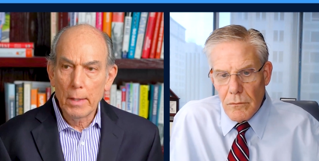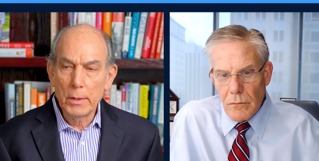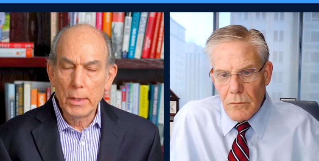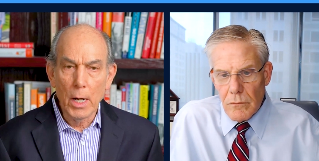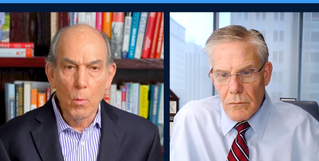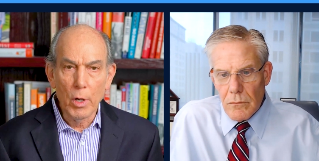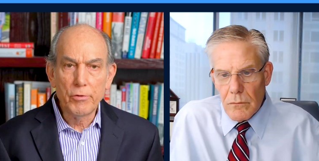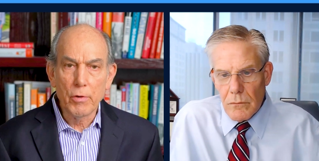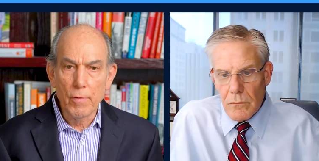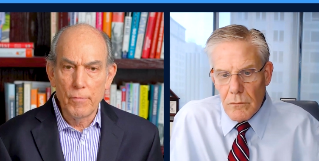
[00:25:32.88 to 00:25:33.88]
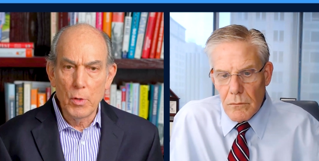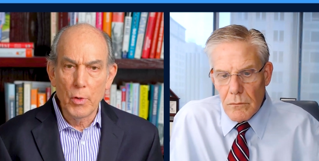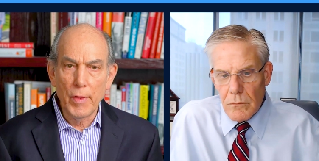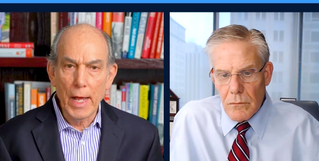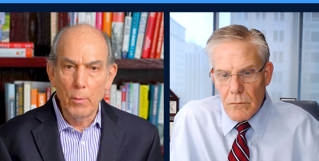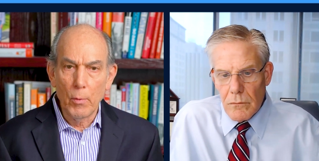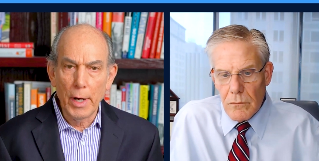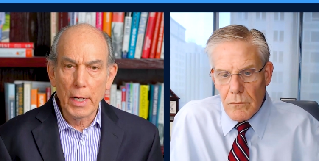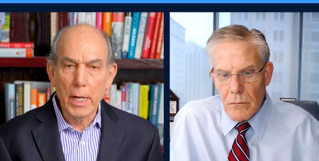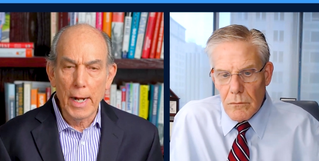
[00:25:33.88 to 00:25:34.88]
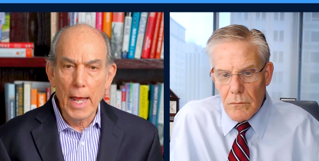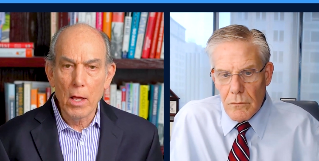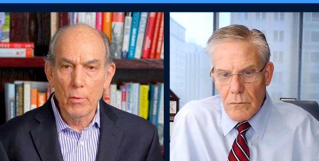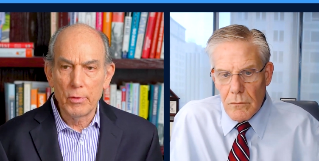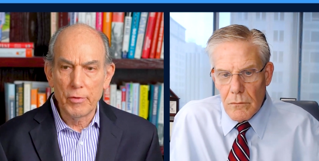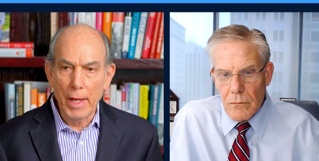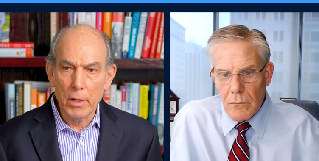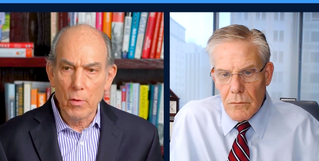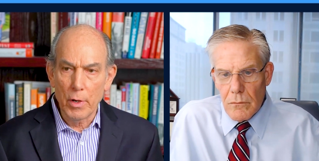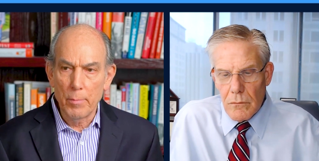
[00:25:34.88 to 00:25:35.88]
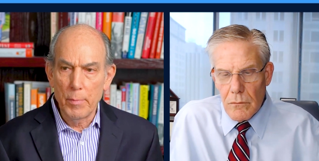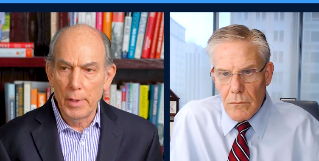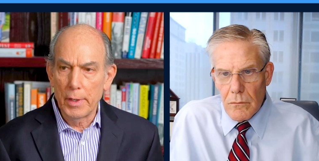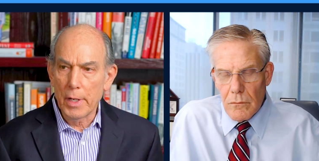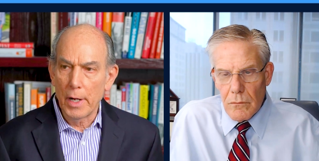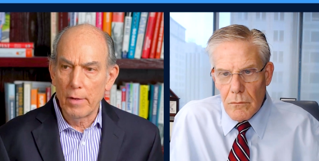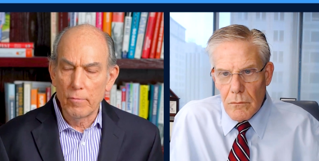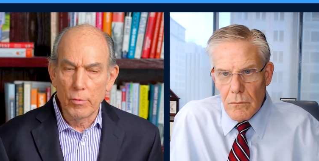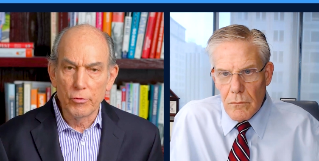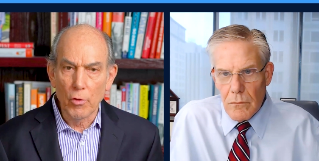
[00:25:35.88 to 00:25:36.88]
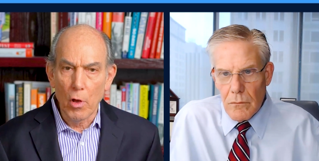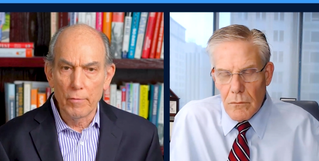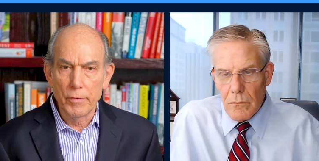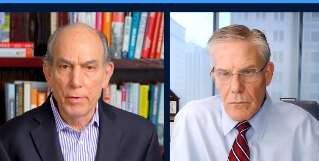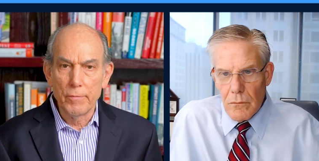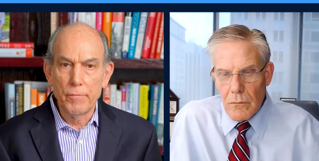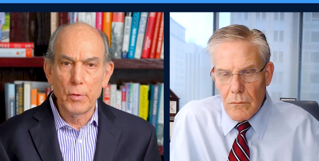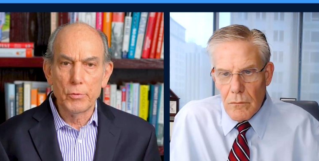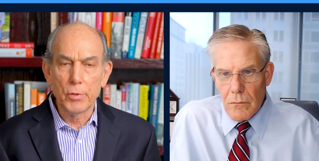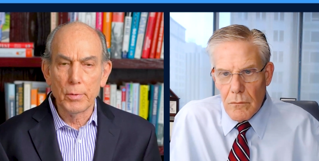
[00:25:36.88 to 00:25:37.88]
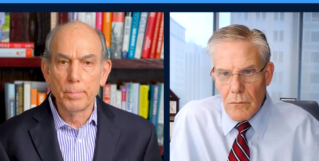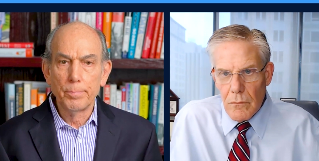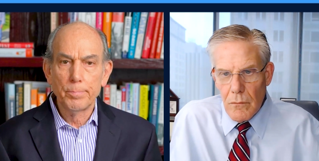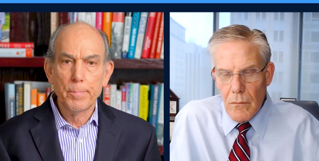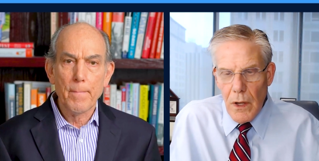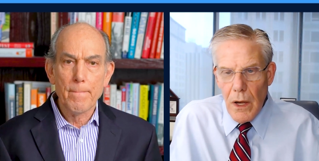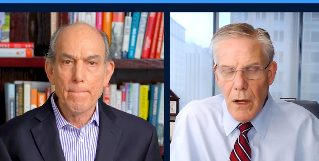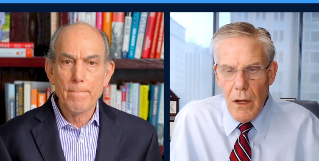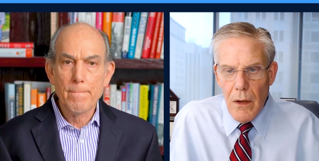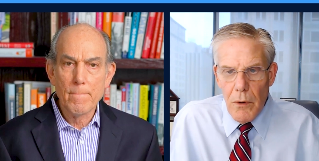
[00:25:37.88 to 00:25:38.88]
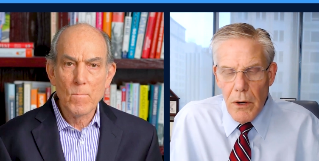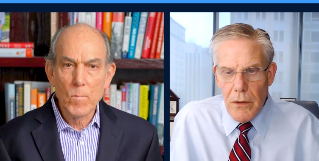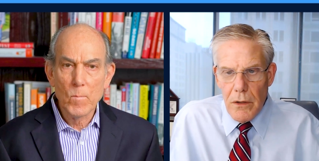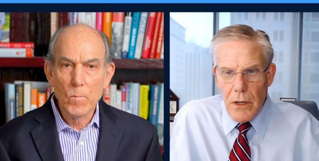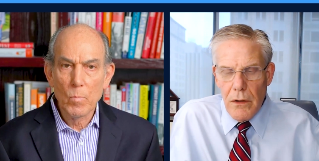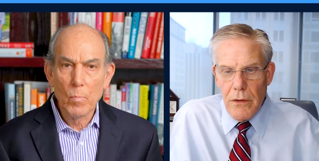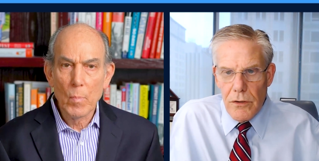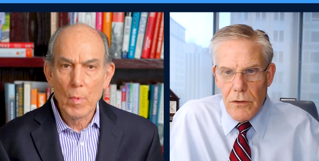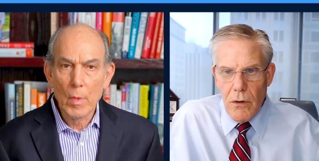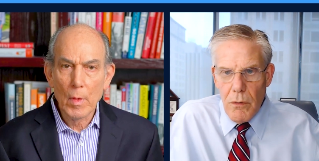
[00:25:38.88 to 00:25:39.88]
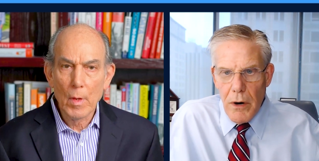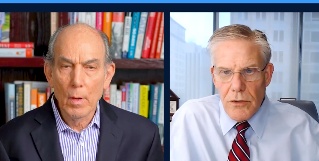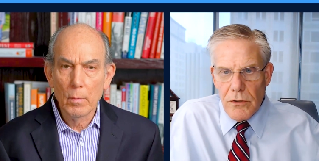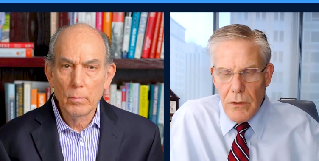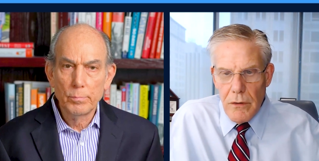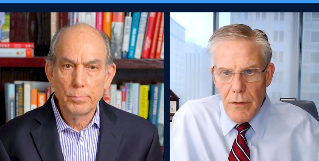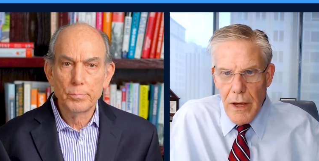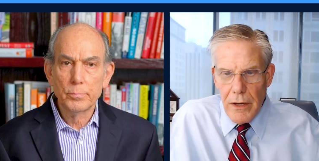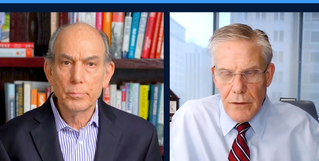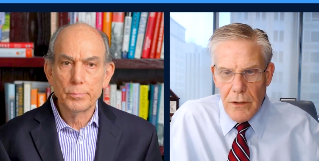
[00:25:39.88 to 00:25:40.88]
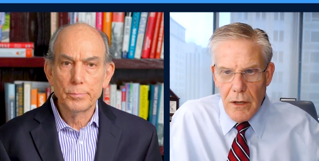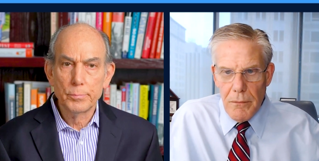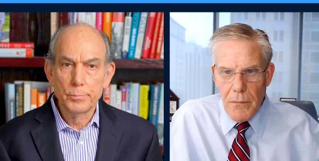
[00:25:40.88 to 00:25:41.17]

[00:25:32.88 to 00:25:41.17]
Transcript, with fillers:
Speaker 1: you know, what's your view of that, Rick, and how is that going to be kind of resolved in the future?
Speaker 2: Yeah, well, you know, there's no question that um,